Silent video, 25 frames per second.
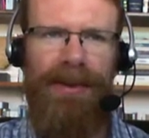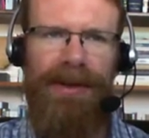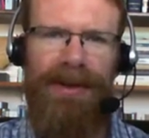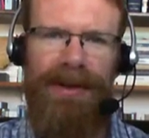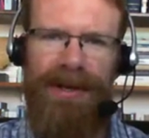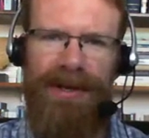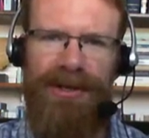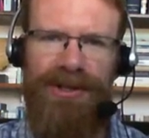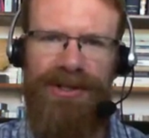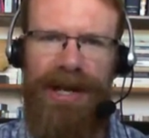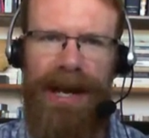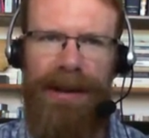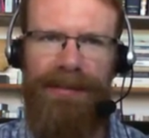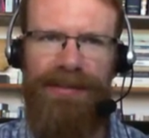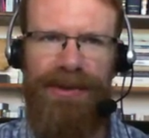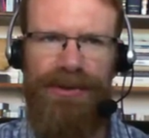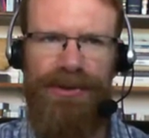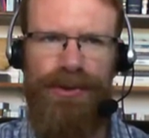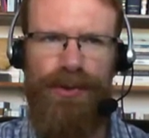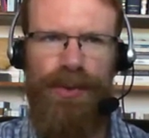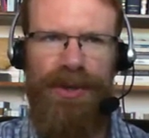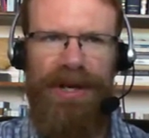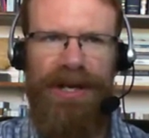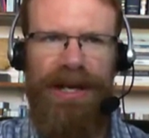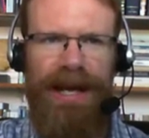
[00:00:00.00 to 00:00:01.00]
And then in chapter
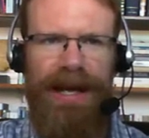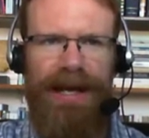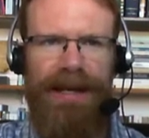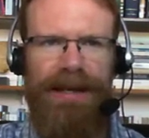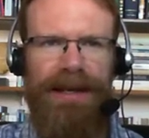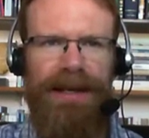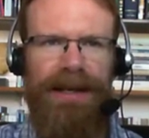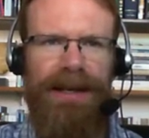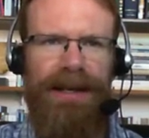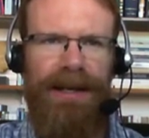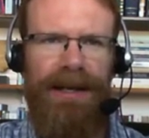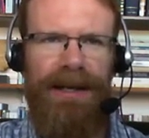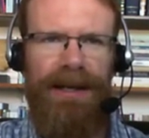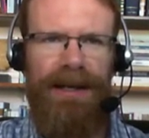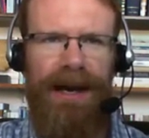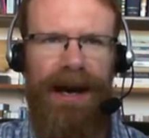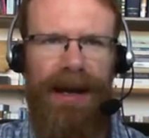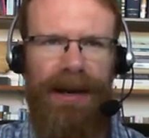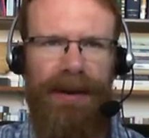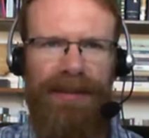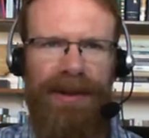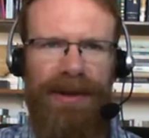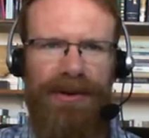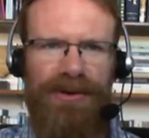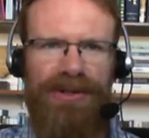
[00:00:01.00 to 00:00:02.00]
28,
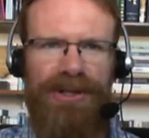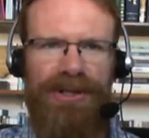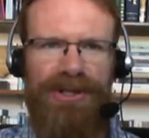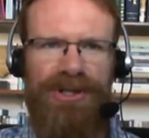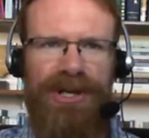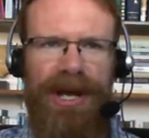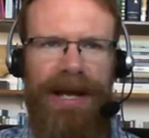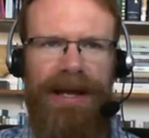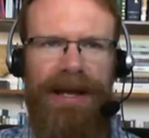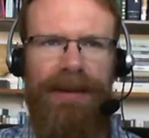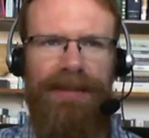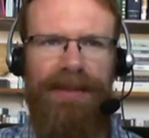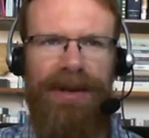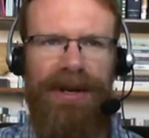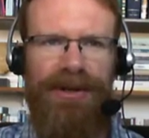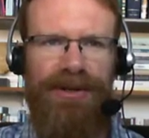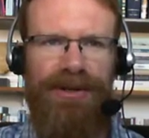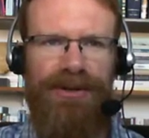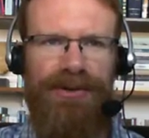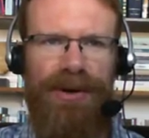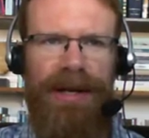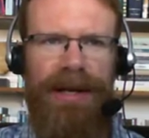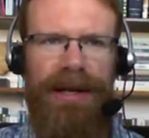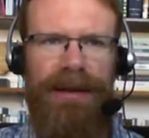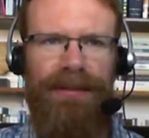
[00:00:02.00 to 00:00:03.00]
God appears to Jacob in a
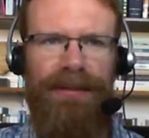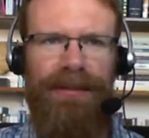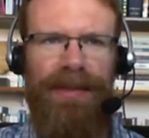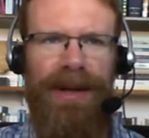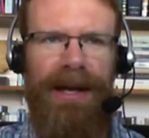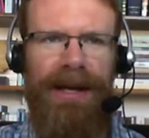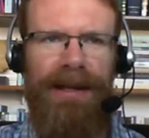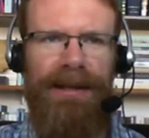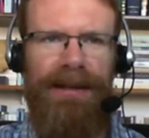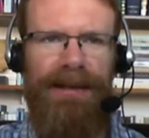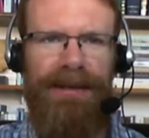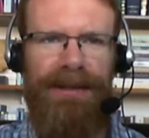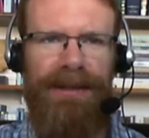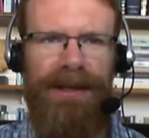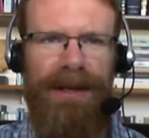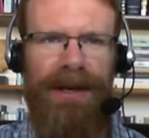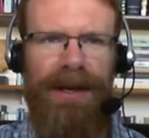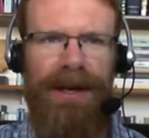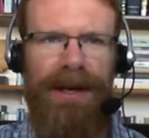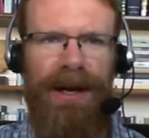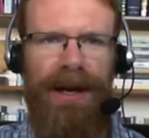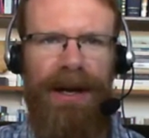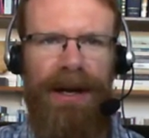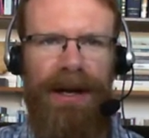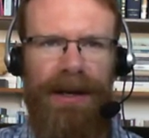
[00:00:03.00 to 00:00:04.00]
dream and
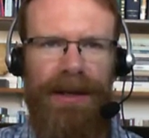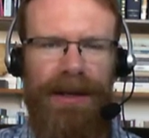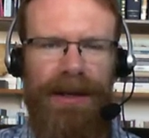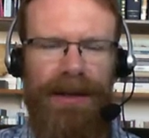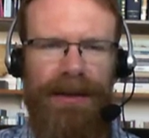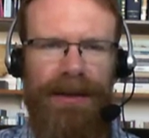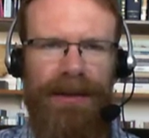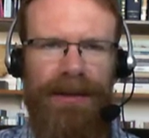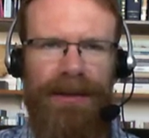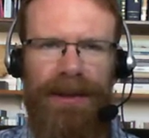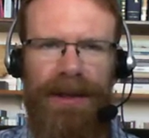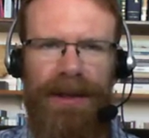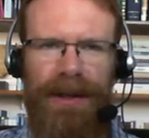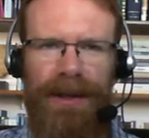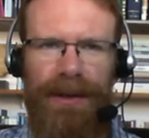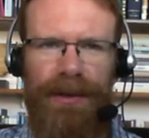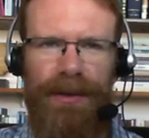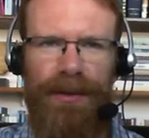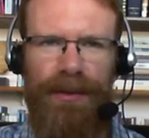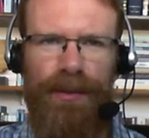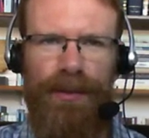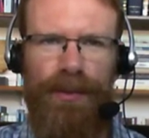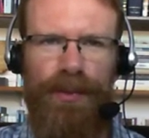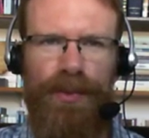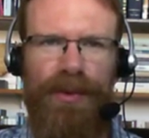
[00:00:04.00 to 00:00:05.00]
uh, uh,
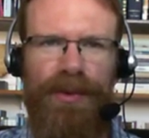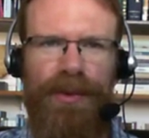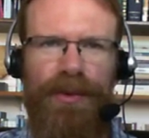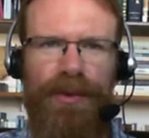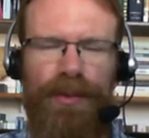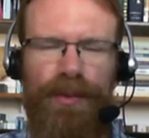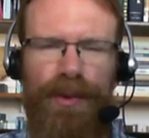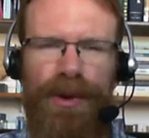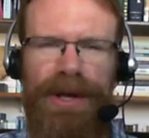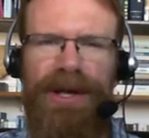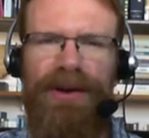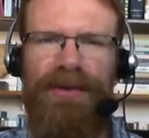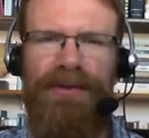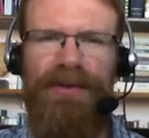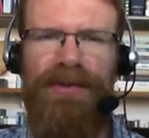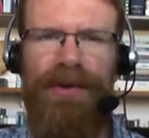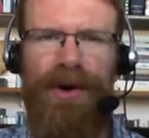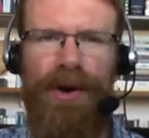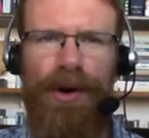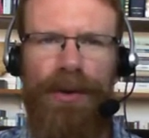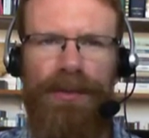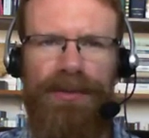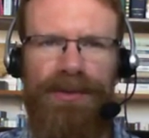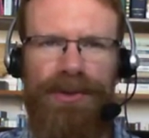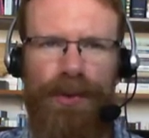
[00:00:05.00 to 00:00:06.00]
re-
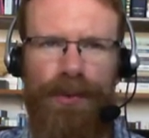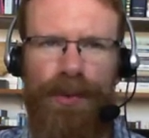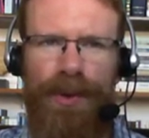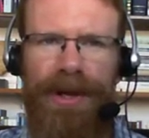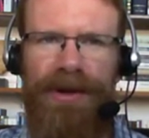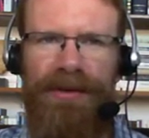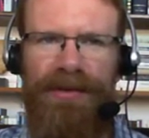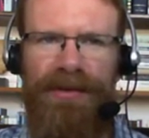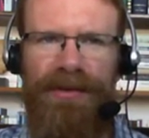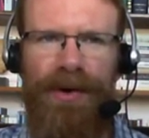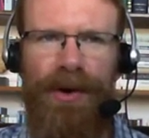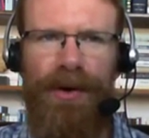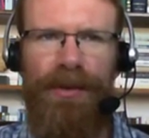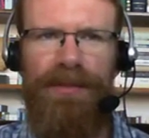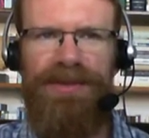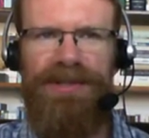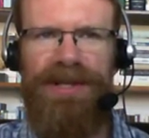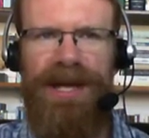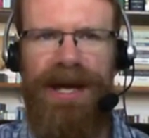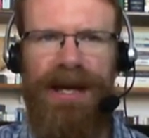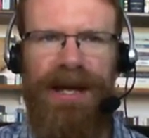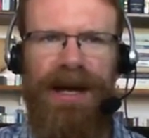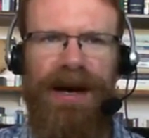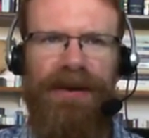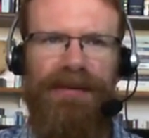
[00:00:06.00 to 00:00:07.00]
reconfirms or reaffirms that